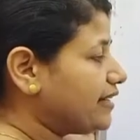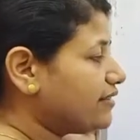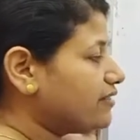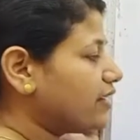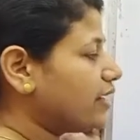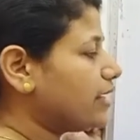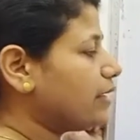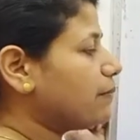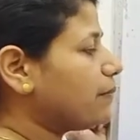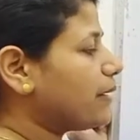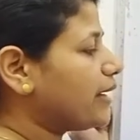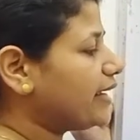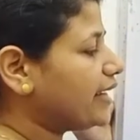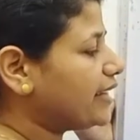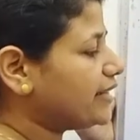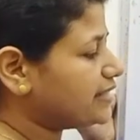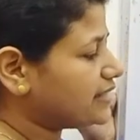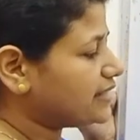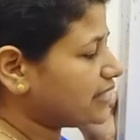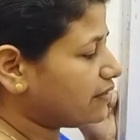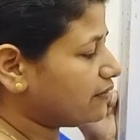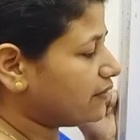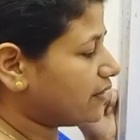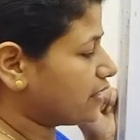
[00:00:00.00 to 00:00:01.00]

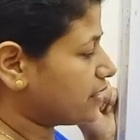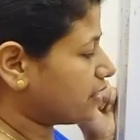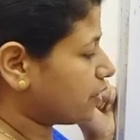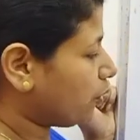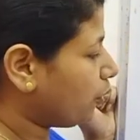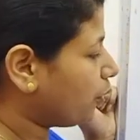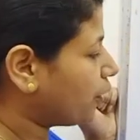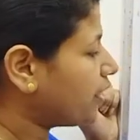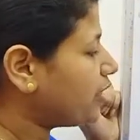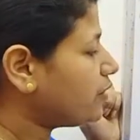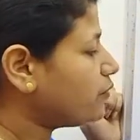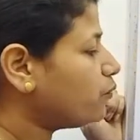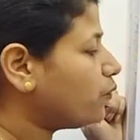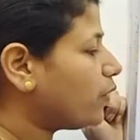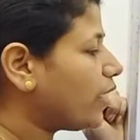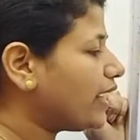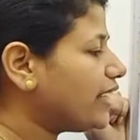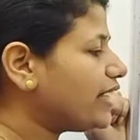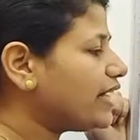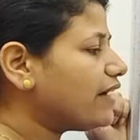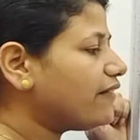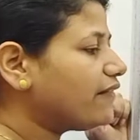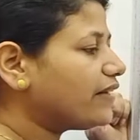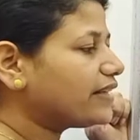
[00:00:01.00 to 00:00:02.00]
3/8 hours, or in
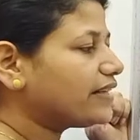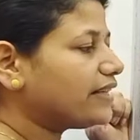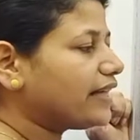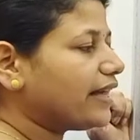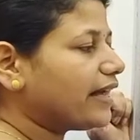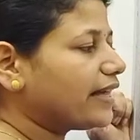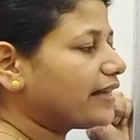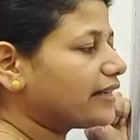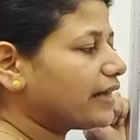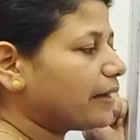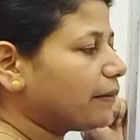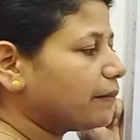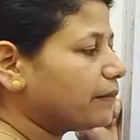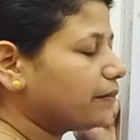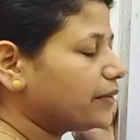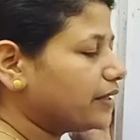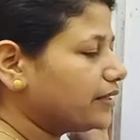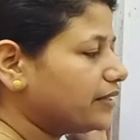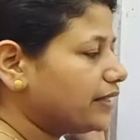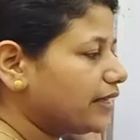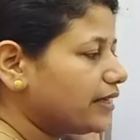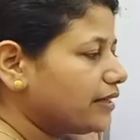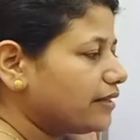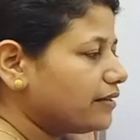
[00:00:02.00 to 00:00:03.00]
1 hour they are
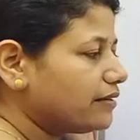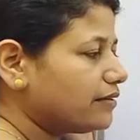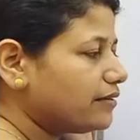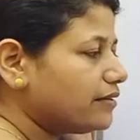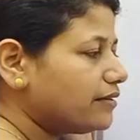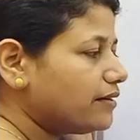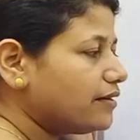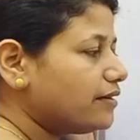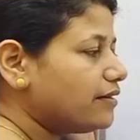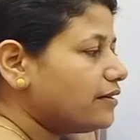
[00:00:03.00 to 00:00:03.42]
the